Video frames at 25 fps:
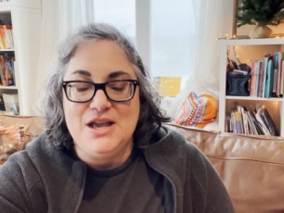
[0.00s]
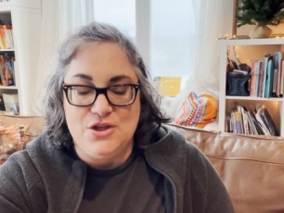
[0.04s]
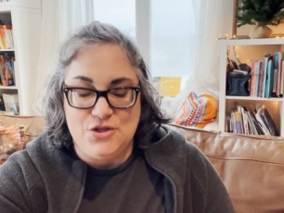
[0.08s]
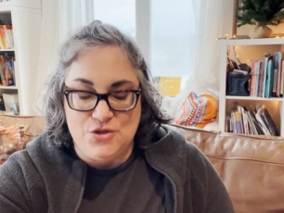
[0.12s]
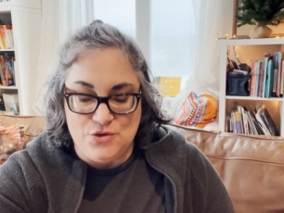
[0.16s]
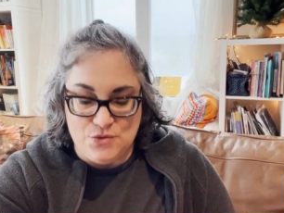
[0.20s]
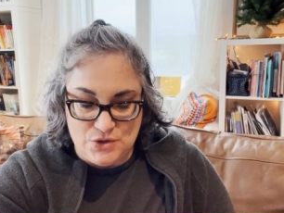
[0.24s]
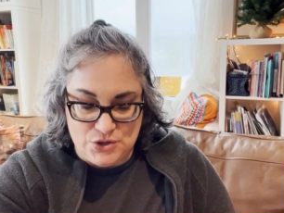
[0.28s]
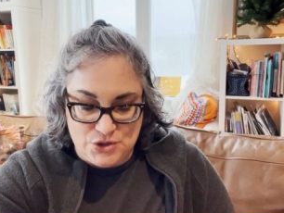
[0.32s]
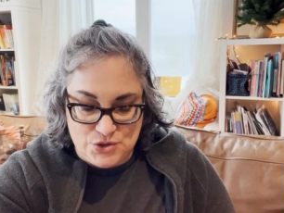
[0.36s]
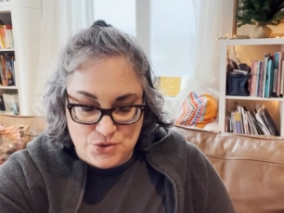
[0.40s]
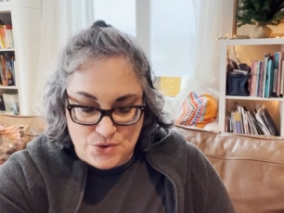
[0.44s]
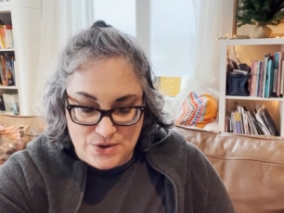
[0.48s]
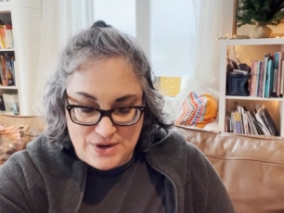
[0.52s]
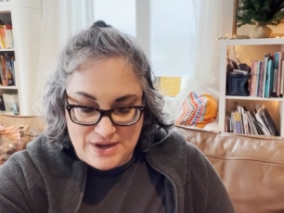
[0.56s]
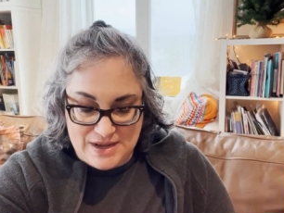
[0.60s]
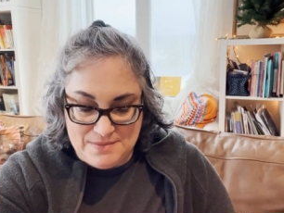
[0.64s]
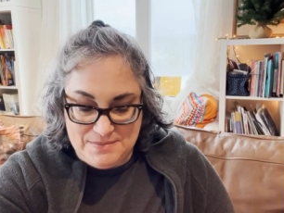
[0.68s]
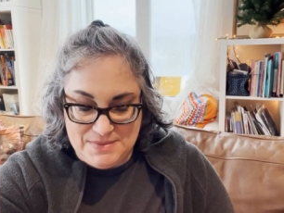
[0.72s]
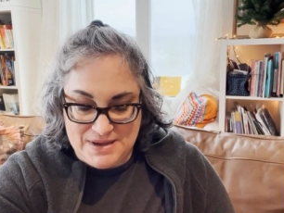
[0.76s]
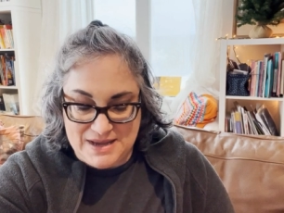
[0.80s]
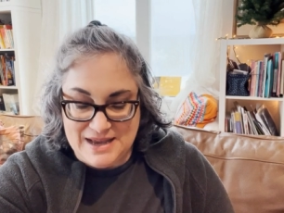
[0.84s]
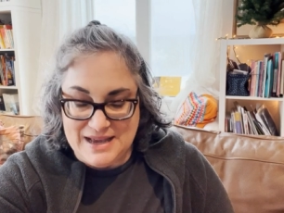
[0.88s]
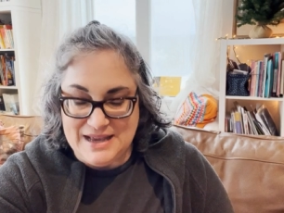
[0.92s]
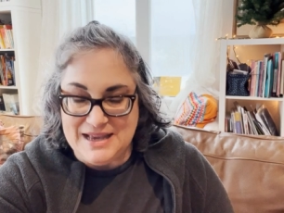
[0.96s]
throw a toy
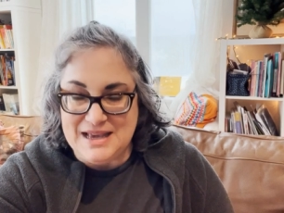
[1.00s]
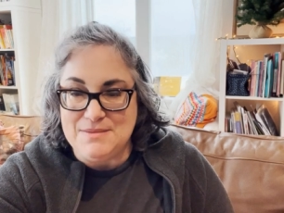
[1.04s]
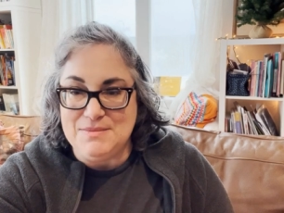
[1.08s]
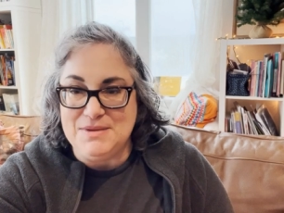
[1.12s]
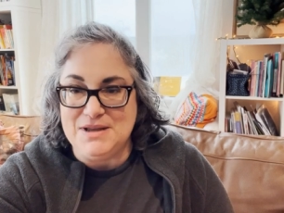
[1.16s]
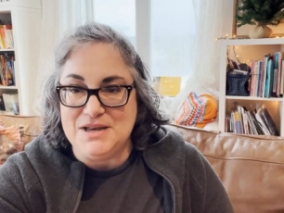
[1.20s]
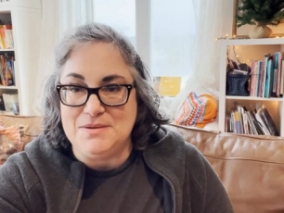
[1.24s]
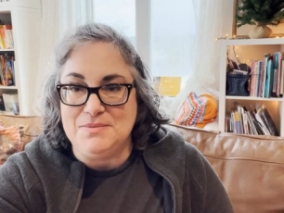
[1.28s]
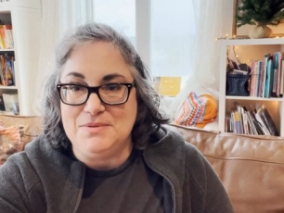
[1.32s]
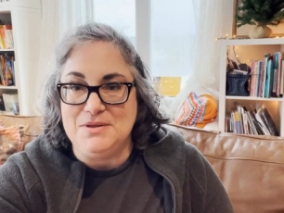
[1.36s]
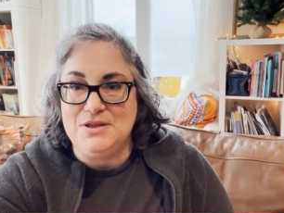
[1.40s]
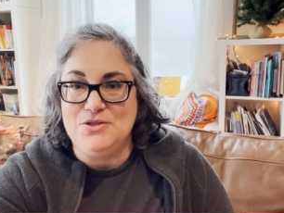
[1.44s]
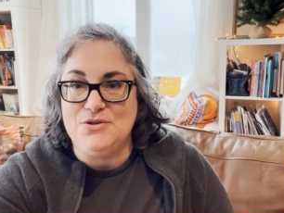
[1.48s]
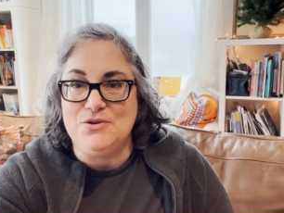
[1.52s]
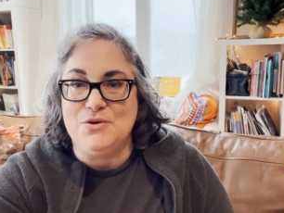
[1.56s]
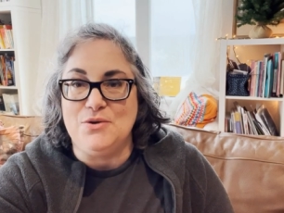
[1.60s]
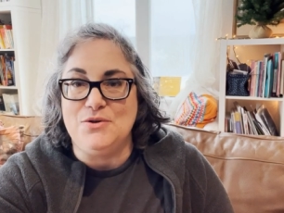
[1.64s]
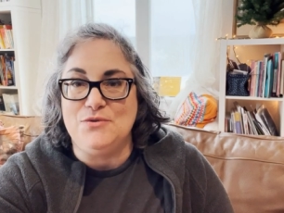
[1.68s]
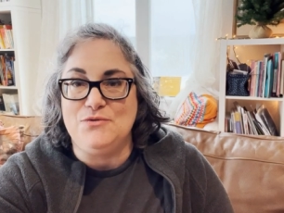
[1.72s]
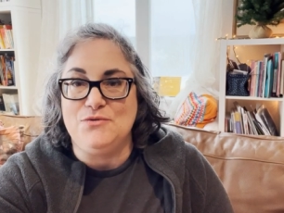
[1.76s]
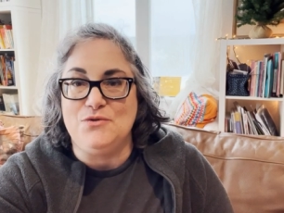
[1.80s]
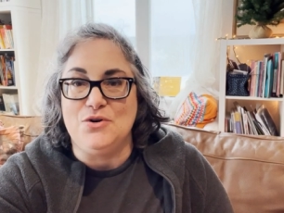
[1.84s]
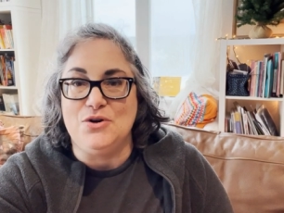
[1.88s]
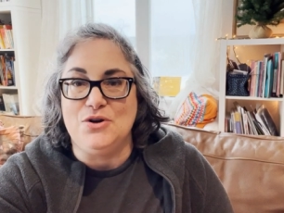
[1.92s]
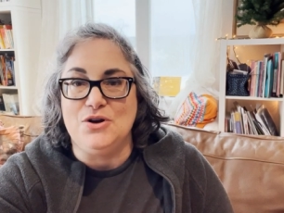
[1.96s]
at me and get me to throw
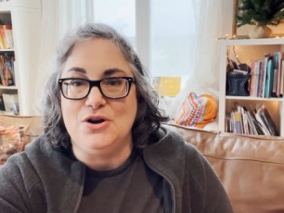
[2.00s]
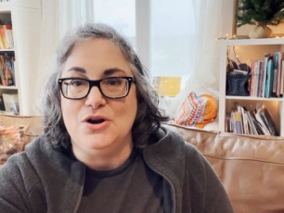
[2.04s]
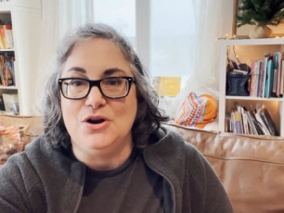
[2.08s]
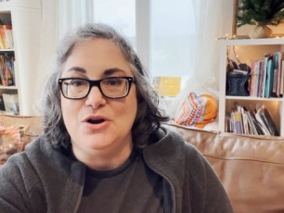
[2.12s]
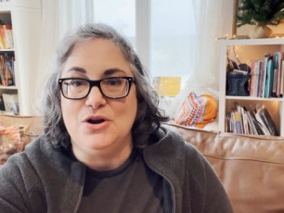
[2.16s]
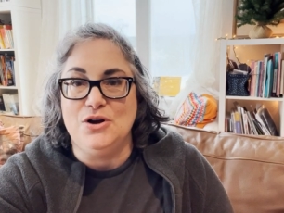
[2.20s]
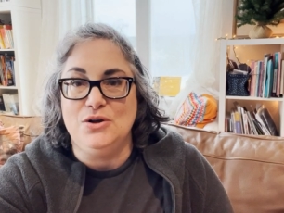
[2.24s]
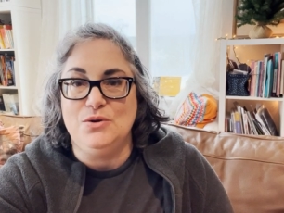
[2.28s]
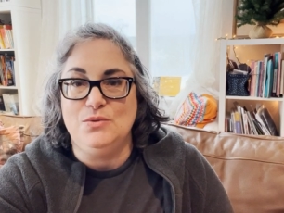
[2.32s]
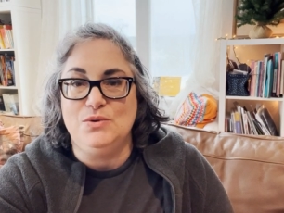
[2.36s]
it for her,